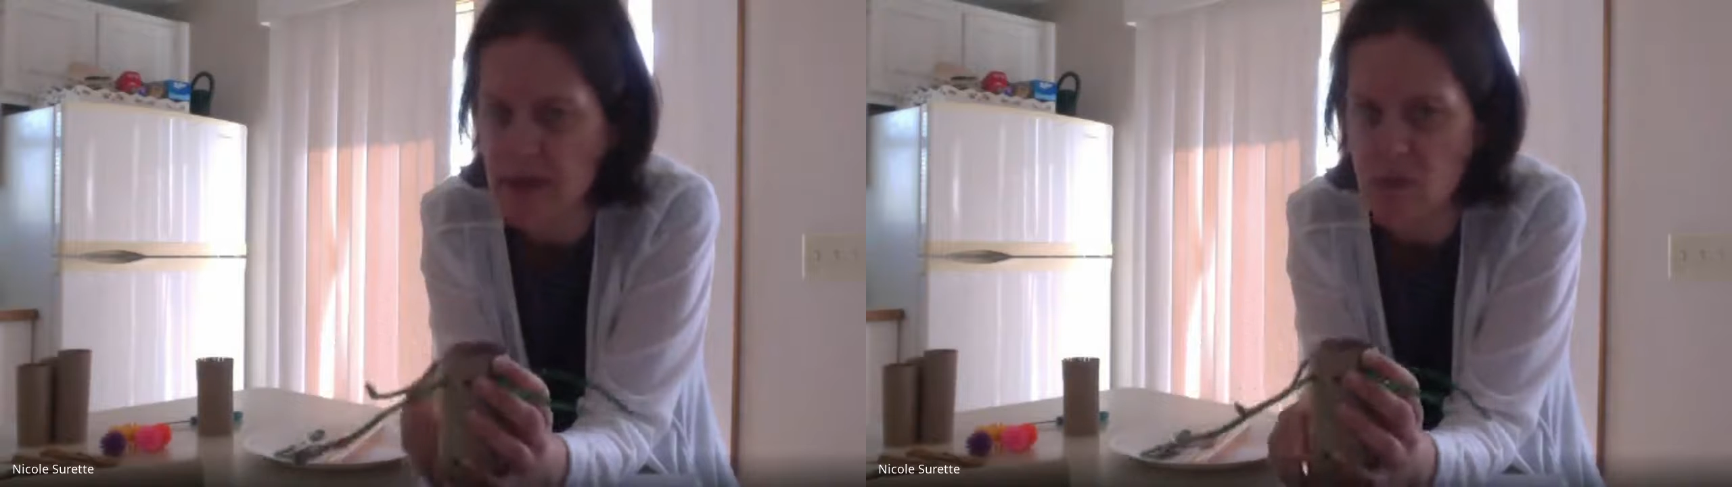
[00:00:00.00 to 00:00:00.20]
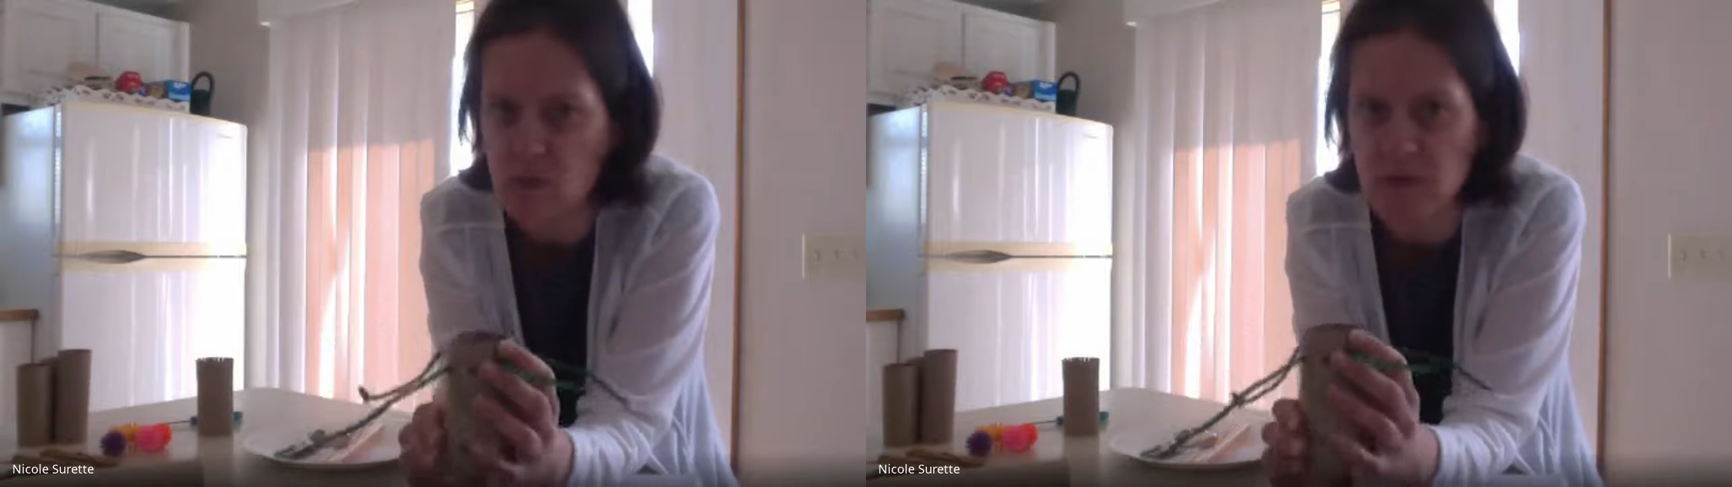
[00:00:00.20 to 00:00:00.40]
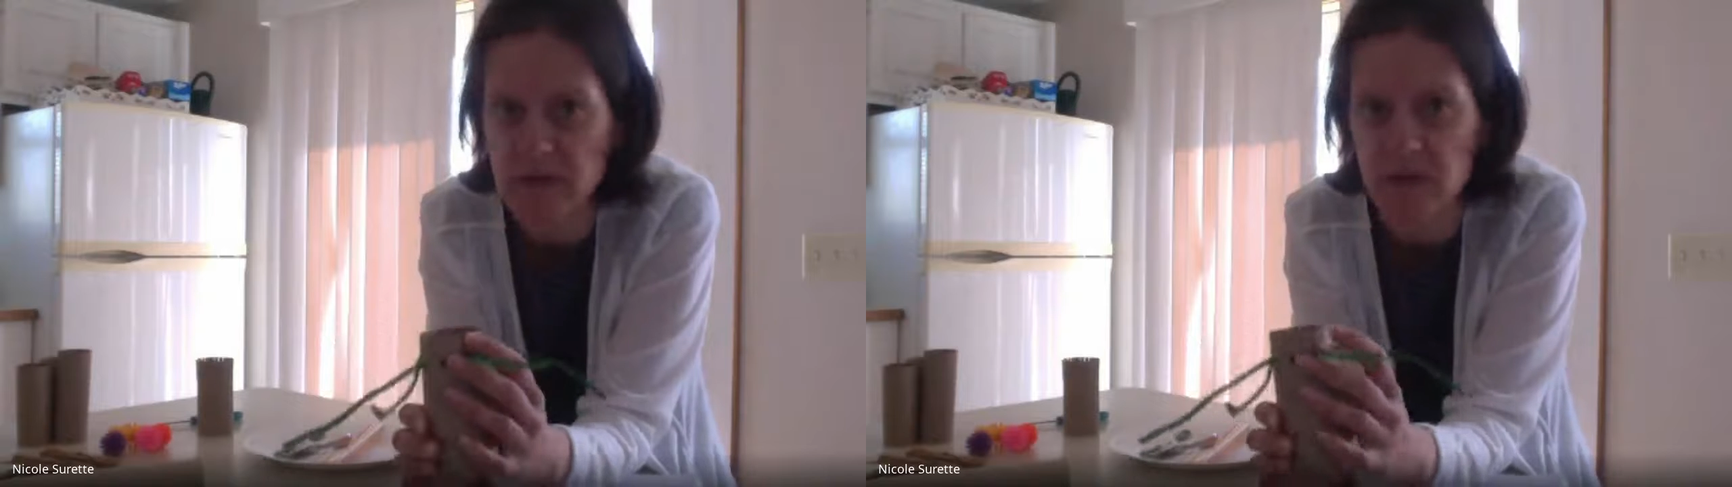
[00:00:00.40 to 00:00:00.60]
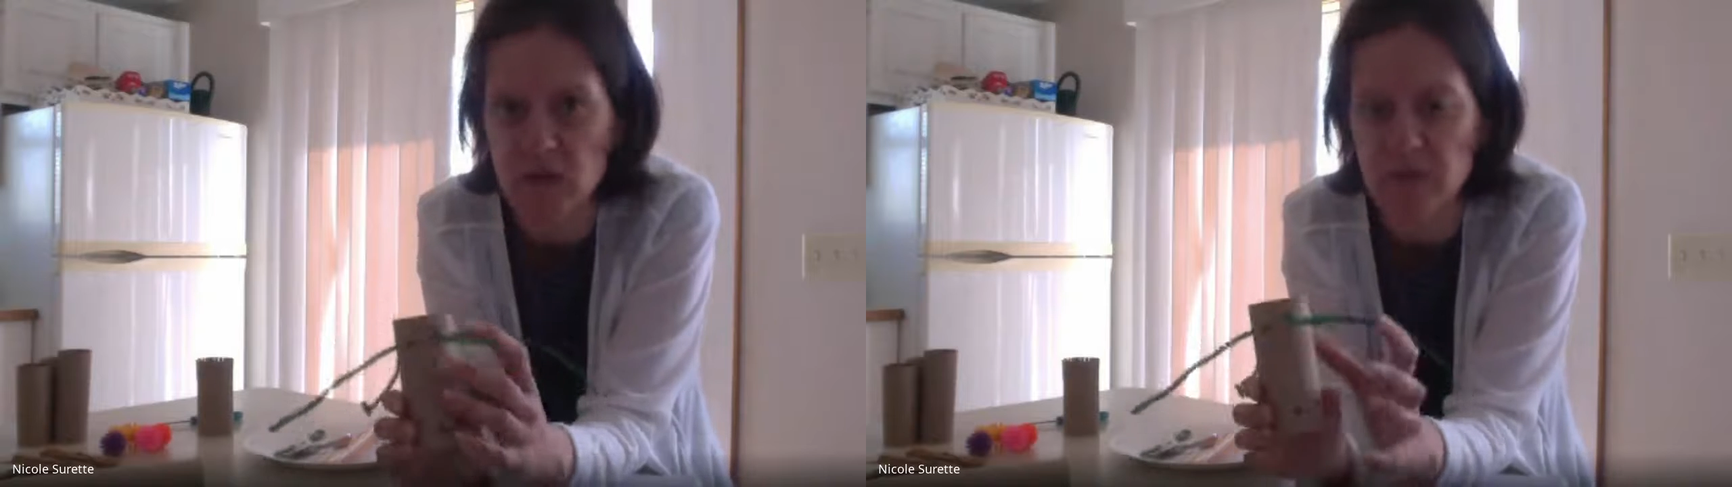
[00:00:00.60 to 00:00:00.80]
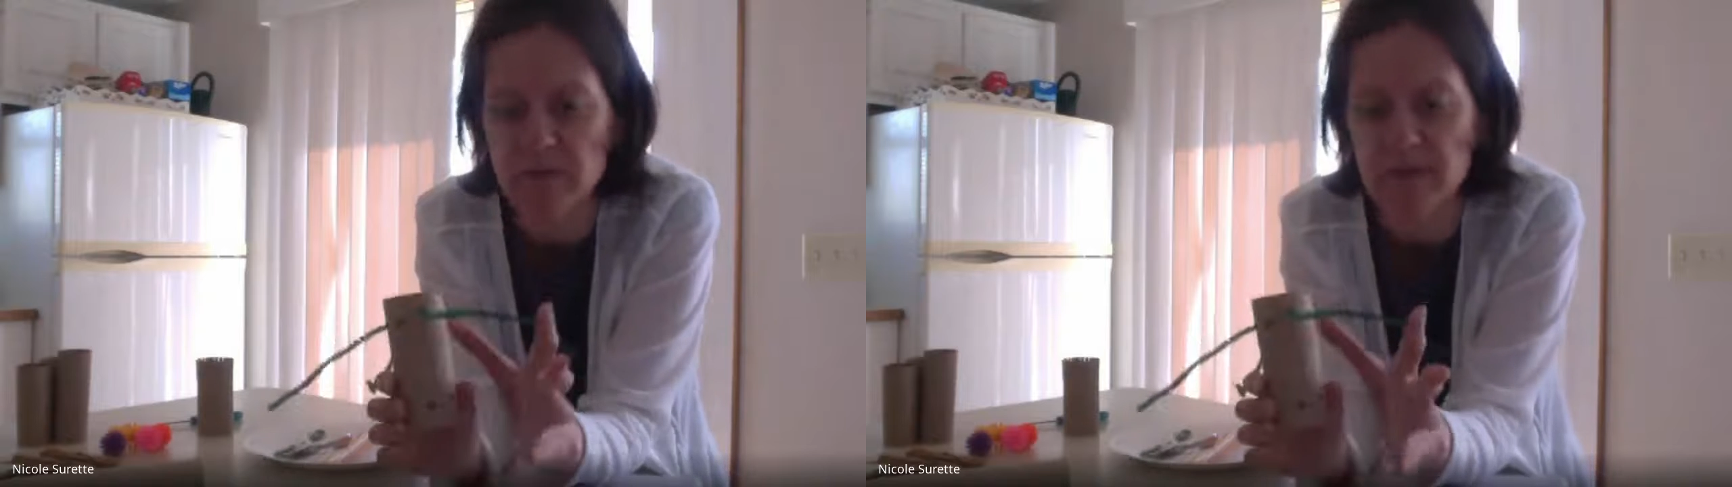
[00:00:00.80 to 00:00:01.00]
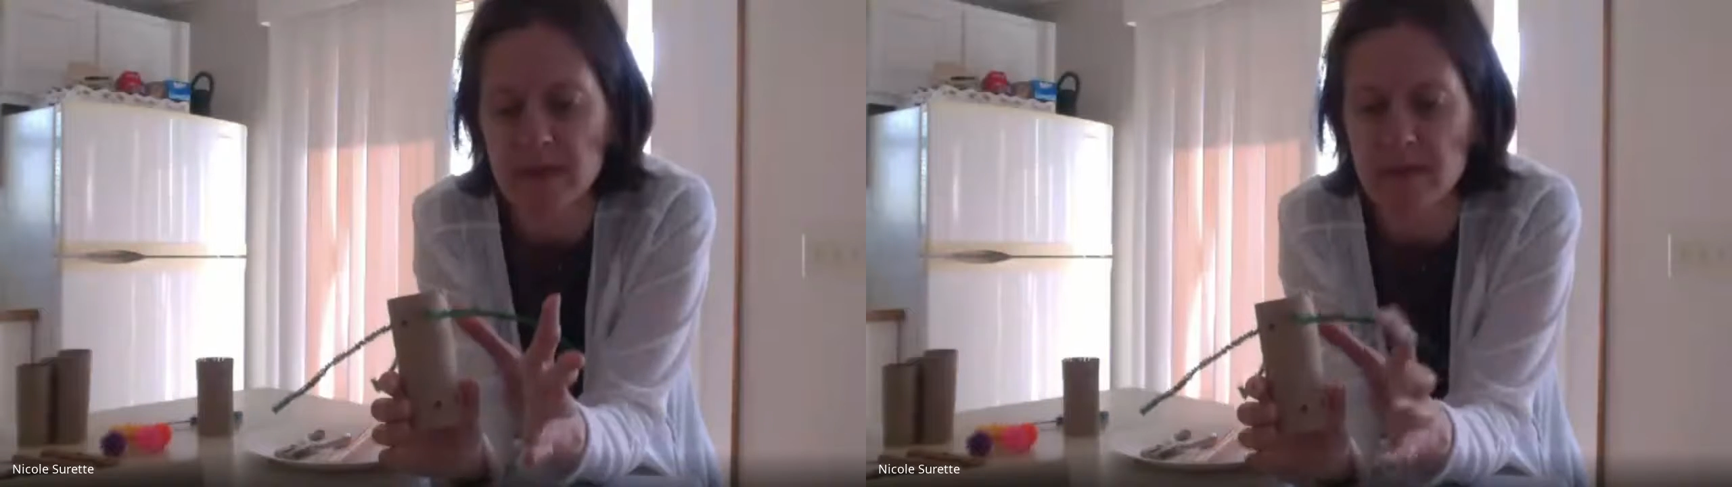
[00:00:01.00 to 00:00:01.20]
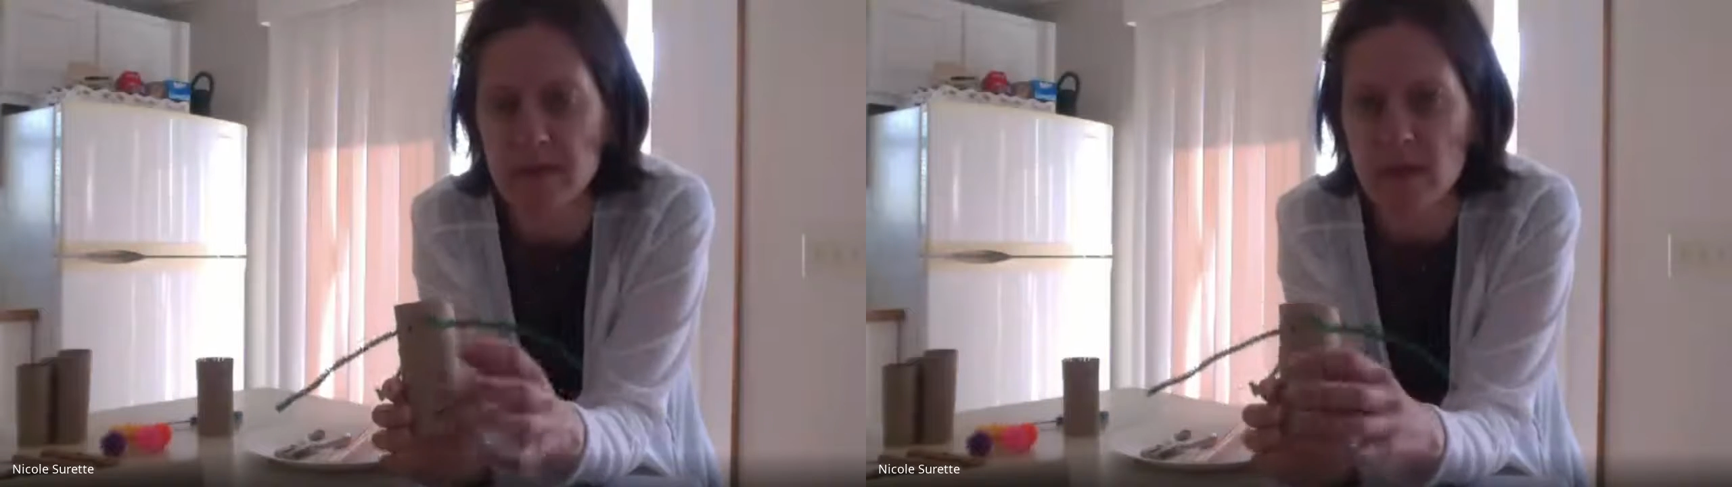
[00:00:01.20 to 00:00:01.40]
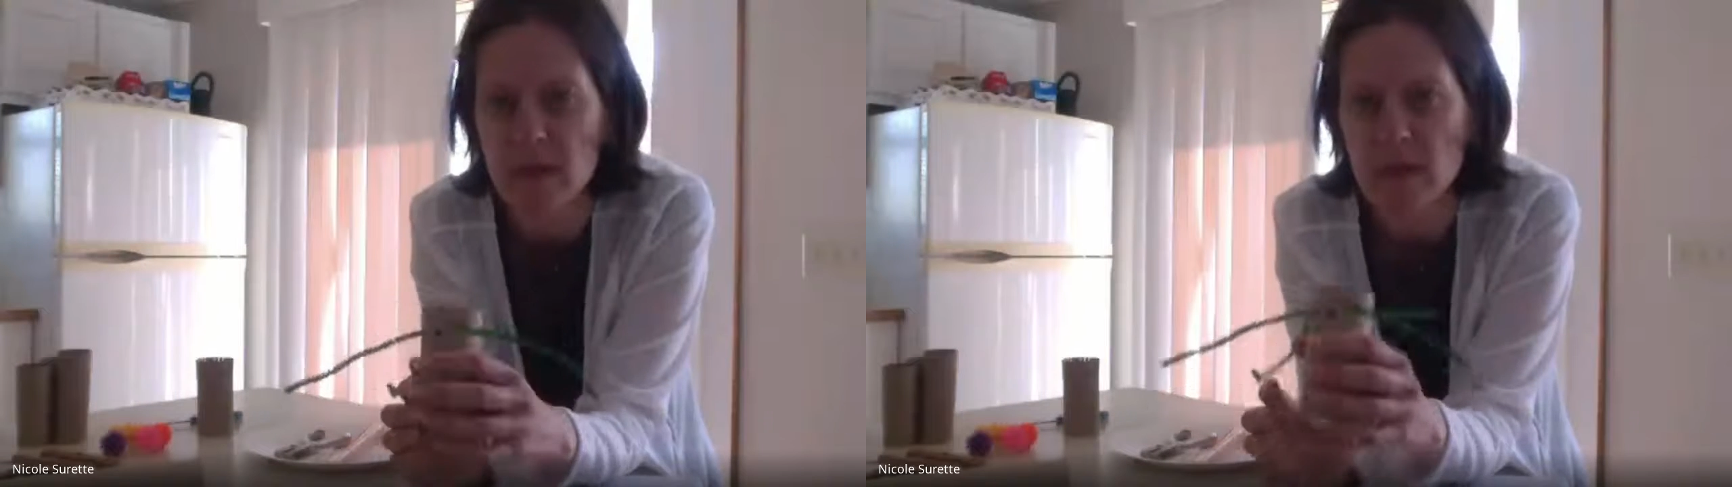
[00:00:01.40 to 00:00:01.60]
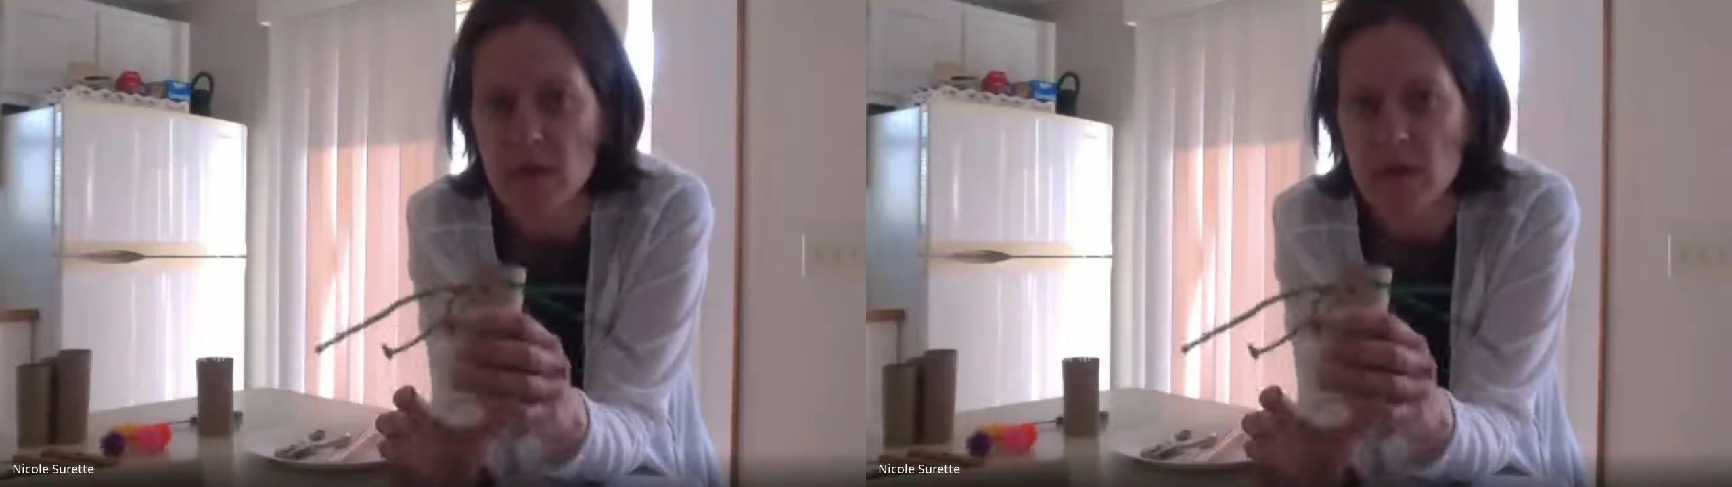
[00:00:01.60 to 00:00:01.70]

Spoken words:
hand coordination, because